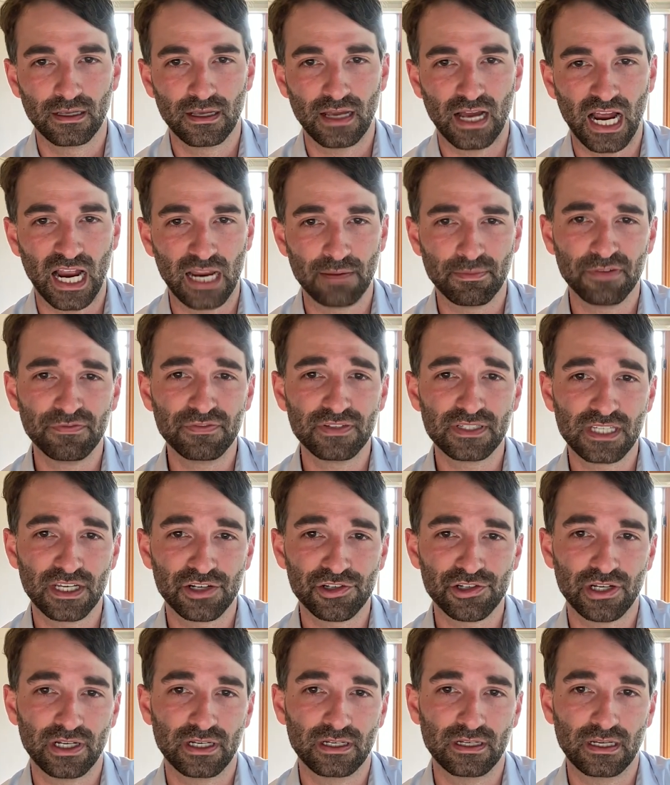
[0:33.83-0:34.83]
I am a
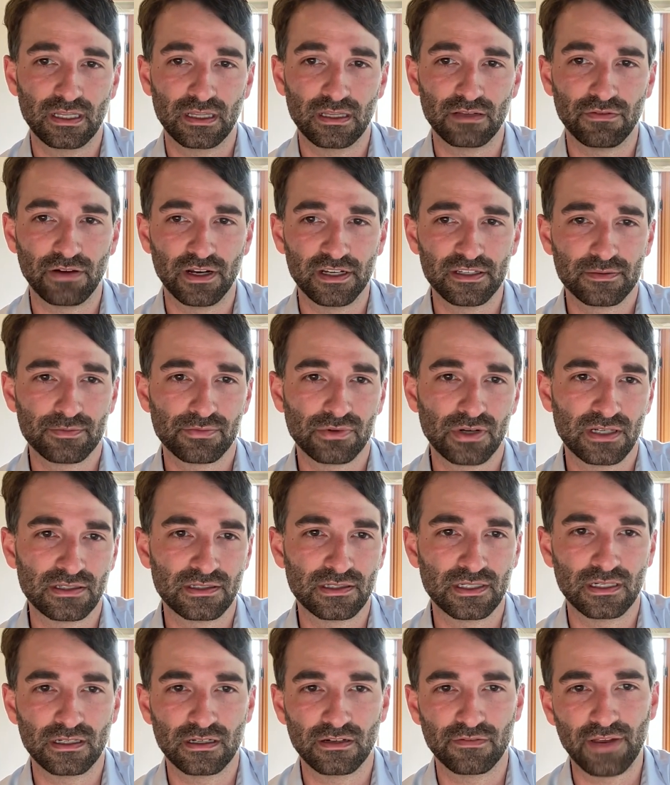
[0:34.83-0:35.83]
physician and the Vice
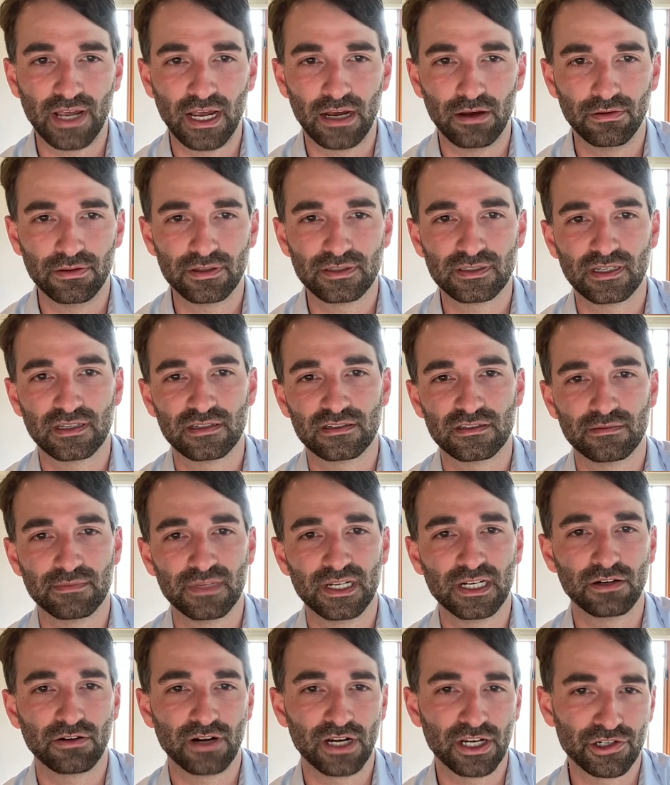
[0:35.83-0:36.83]
President of Health System
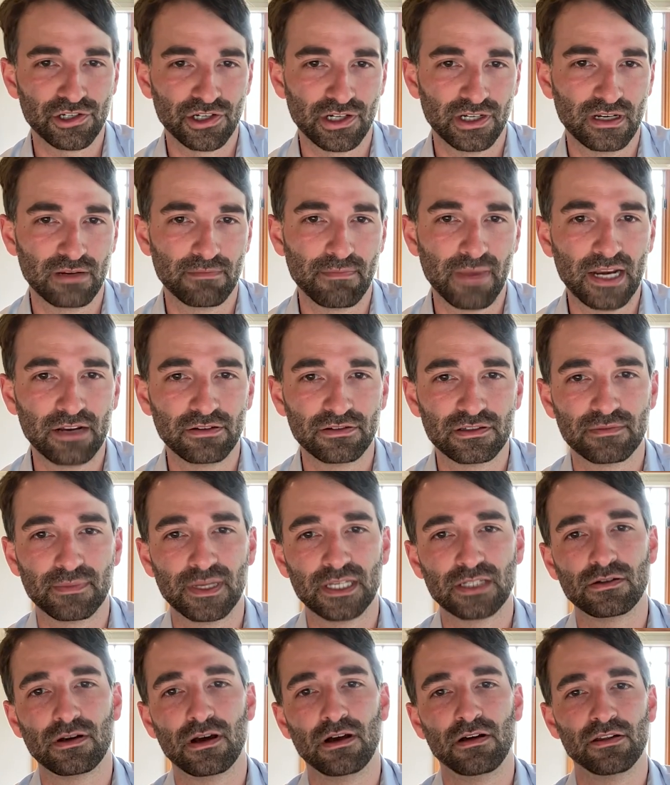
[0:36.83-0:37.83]
Integration at Meadows
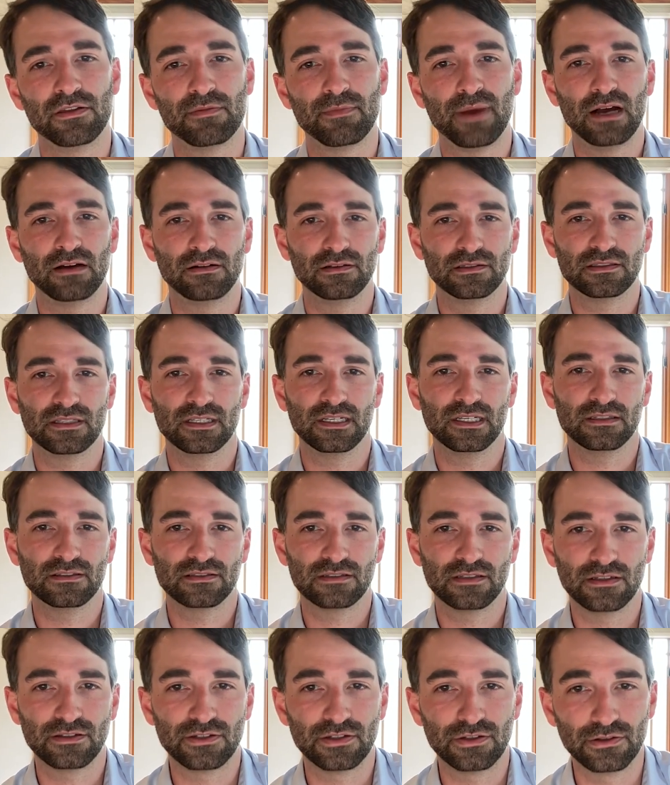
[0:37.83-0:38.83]
Mental Health Policy
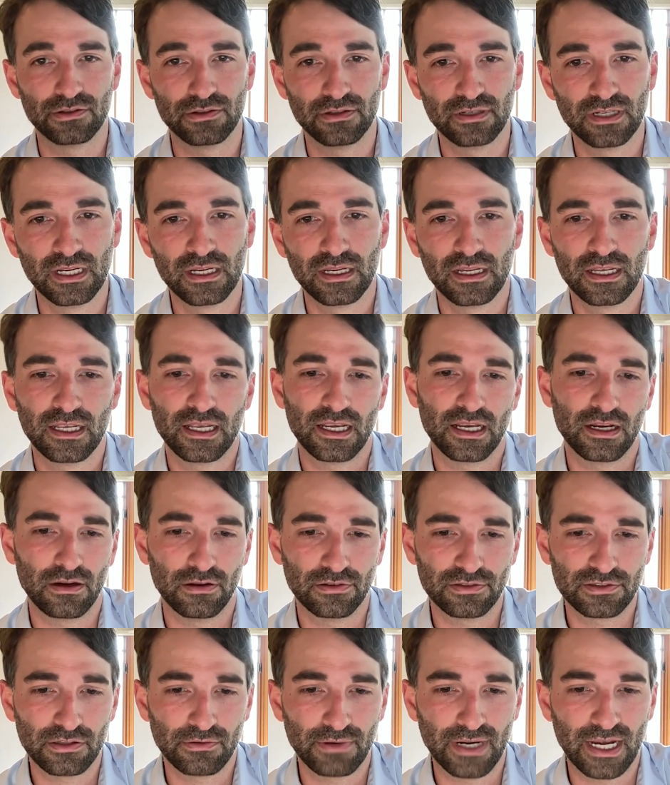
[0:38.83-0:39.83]
Institute, and
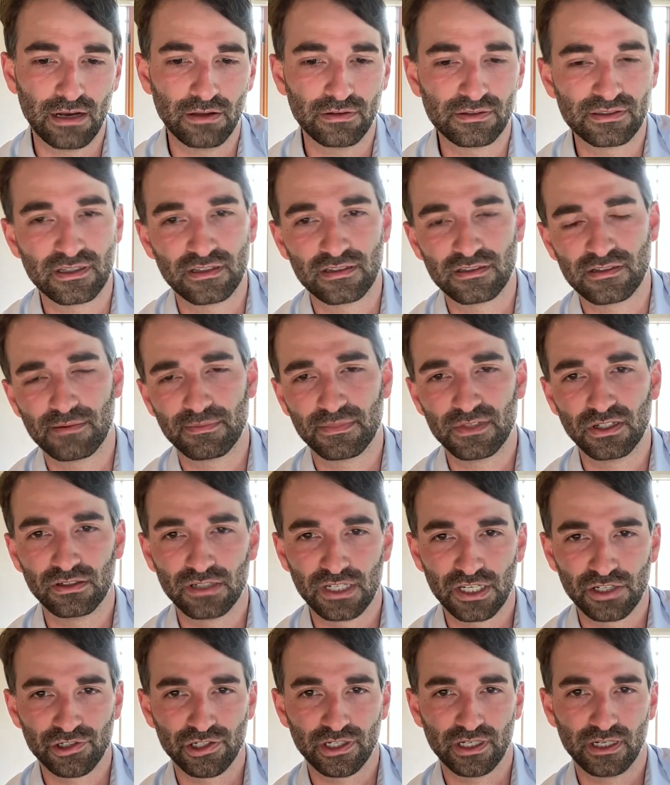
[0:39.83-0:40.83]
also a health system
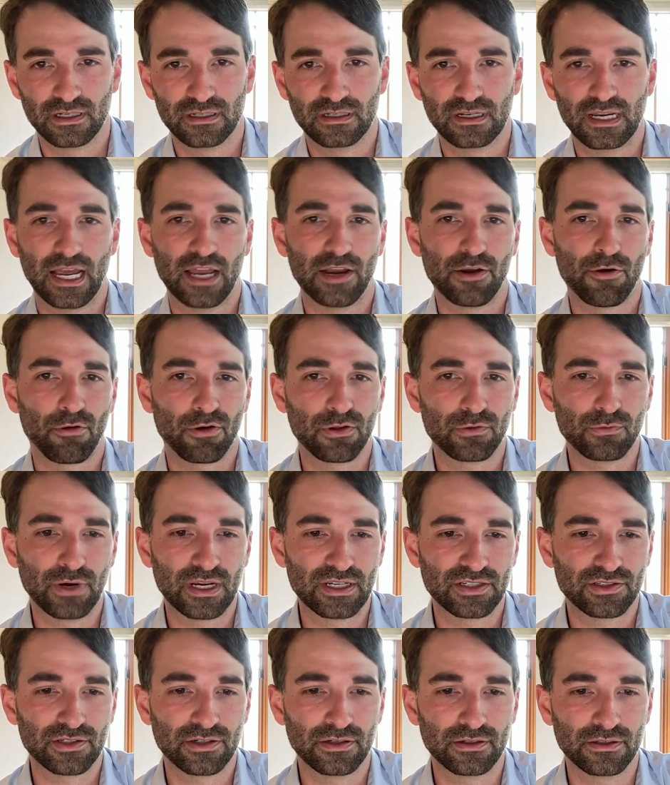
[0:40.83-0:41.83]
clinician at
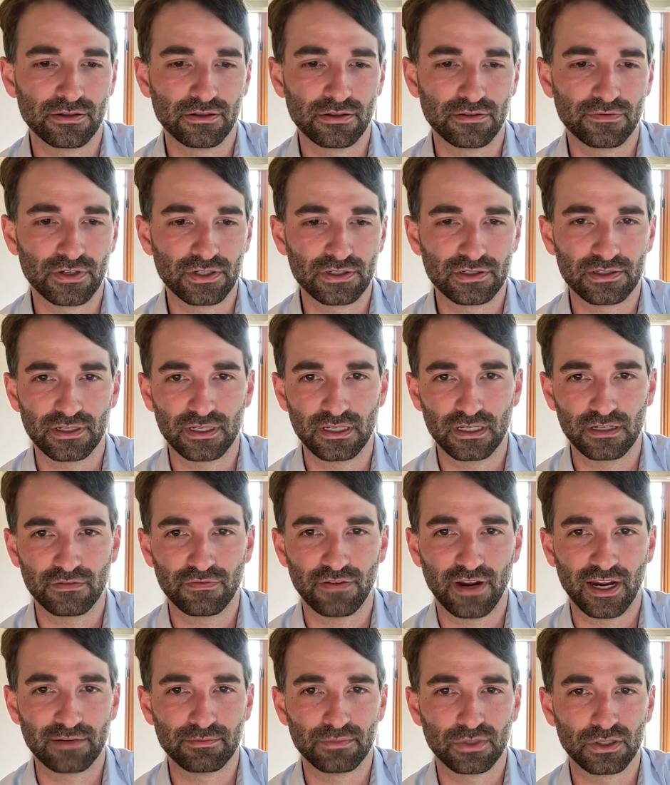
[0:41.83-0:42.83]
Northwestern University
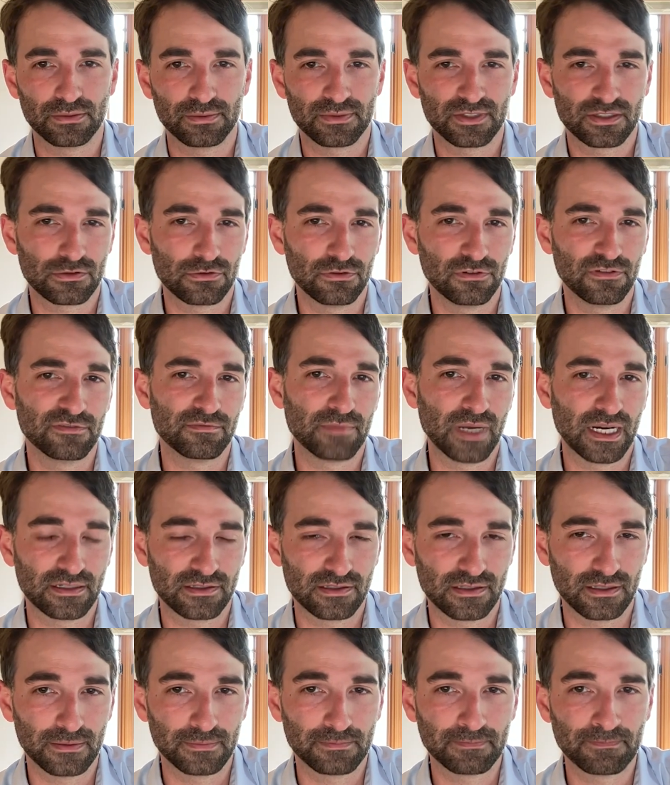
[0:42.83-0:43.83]
Feinberg School of
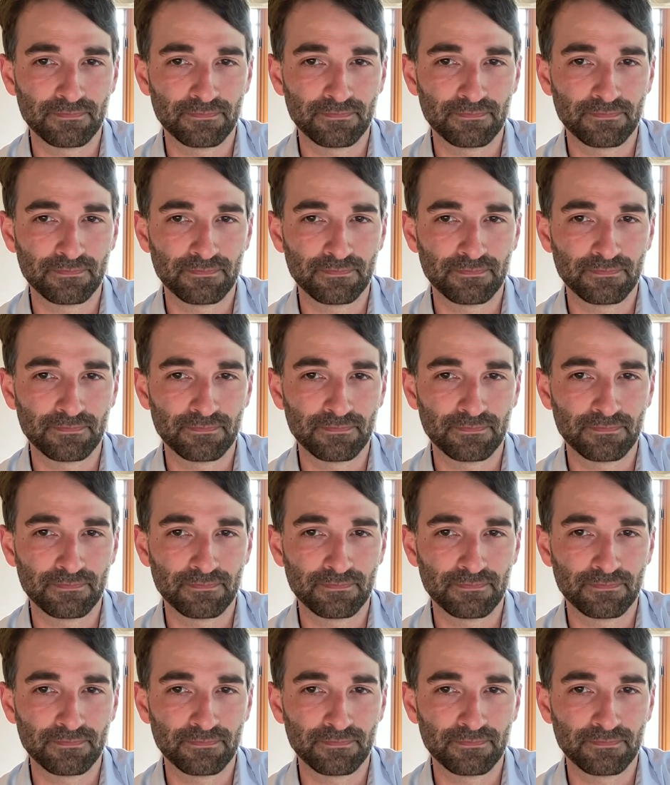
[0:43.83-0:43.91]
Medicine.